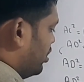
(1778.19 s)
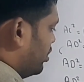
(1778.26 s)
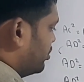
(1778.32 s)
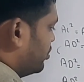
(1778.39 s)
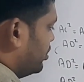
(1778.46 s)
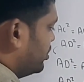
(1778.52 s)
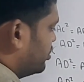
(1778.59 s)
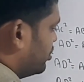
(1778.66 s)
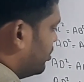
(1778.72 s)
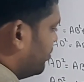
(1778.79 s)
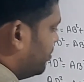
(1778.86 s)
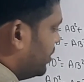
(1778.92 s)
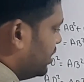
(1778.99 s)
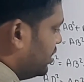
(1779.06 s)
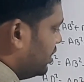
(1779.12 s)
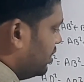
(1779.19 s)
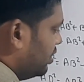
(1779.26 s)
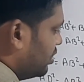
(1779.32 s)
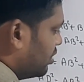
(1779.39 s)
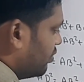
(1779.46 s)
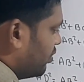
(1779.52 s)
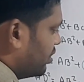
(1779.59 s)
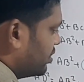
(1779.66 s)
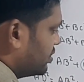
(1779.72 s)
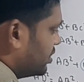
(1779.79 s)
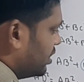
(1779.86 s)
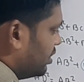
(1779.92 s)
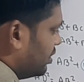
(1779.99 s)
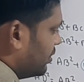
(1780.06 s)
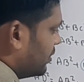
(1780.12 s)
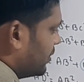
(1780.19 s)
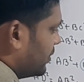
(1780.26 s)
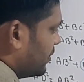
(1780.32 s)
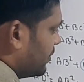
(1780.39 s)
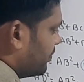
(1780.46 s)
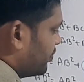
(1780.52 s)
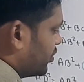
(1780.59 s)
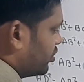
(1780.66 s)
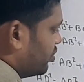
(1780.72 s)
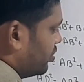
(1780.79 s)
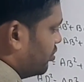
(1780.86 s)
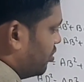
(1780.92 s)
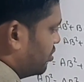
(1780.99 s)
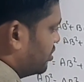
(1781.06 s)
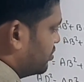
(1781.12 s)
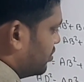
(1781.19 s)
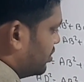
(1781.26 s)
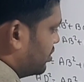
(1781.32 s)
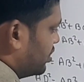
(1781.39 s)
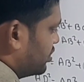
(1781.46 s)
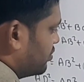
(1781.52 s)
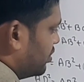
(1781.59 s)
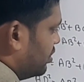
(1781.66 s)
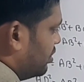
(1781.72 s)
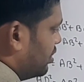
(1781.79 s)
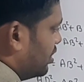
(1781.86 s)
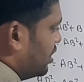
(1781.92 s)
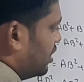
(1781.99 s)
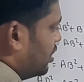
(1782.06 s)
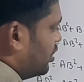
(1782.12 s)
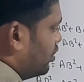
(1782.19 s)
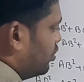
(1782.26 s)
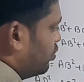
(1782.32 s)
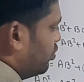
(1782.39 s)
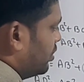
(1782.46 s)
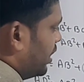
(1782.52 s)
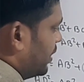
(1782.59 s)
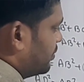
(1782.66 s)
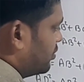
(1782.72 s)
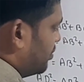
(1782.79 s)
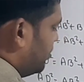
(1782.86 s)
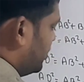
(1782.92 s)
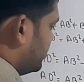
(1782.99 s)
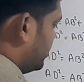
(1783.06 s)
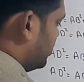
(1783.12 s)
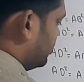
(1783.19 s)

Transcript: So instead of BD, what is there? Sorry, not this one. This one, 2 times of BC.